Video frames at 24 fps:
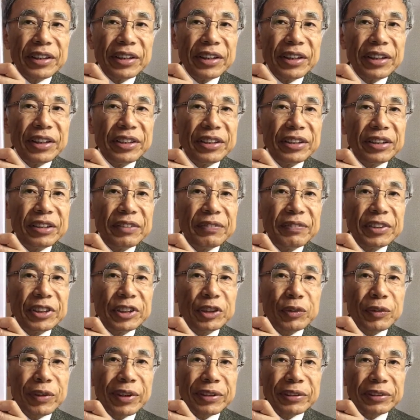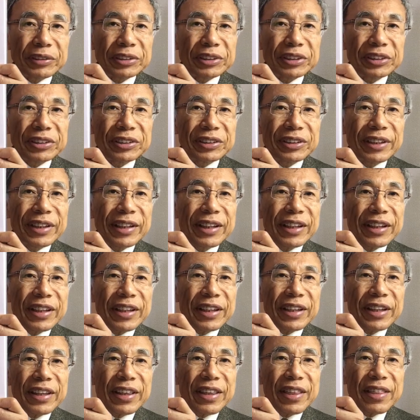individuals
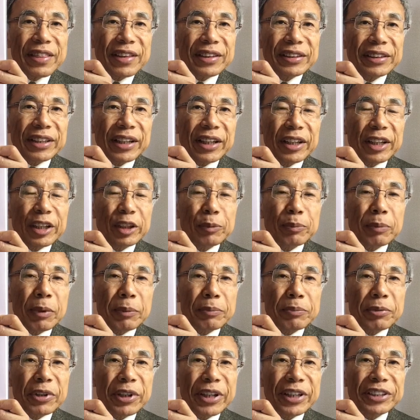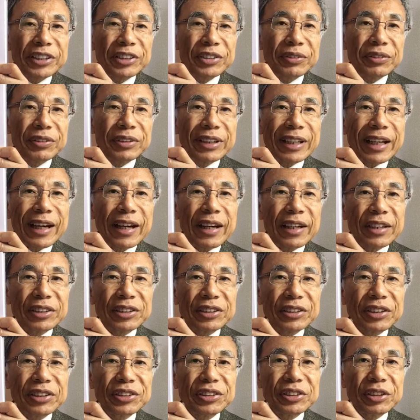in the target population are
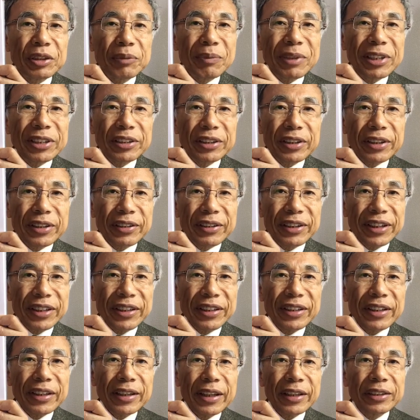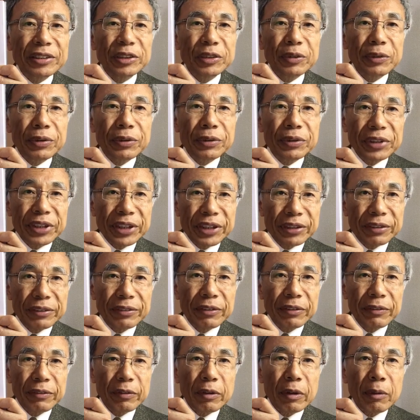systematically excluded
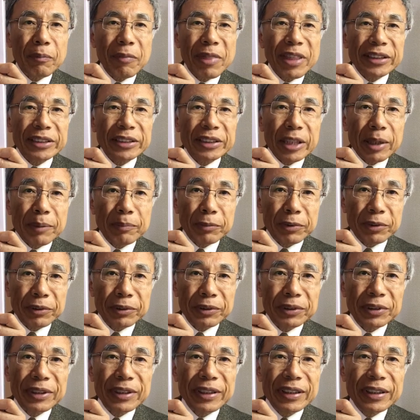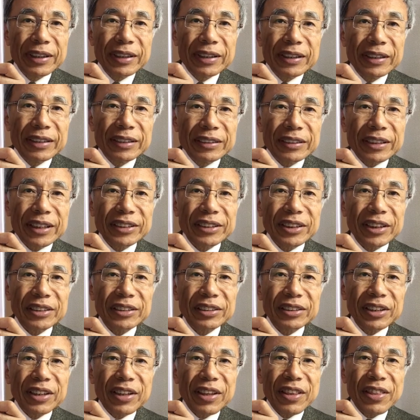from the sample, such
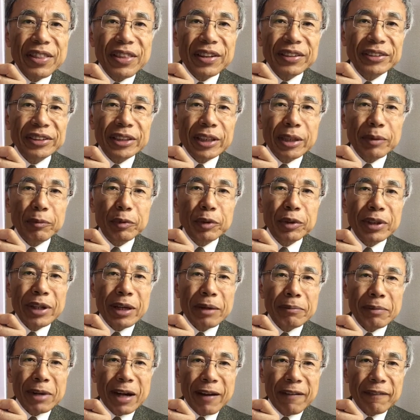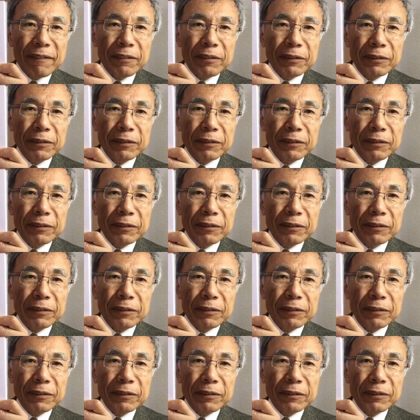as in the example above.